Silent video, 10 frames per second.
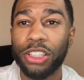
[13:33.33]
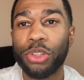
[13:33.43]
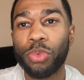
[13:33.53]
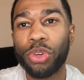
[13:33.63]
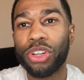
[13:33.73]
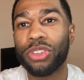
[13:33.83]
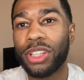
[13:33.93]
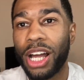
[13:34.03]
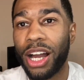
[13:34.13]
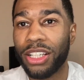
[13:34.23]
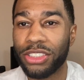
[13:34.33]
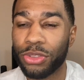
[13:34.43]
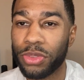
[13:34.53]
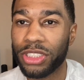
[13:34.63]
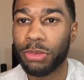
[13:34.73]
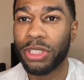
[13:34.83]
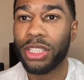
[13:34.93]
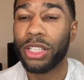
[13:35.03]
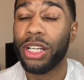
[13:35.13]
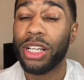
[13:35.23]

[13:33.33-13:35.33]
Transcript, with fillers: The world lies to us, man.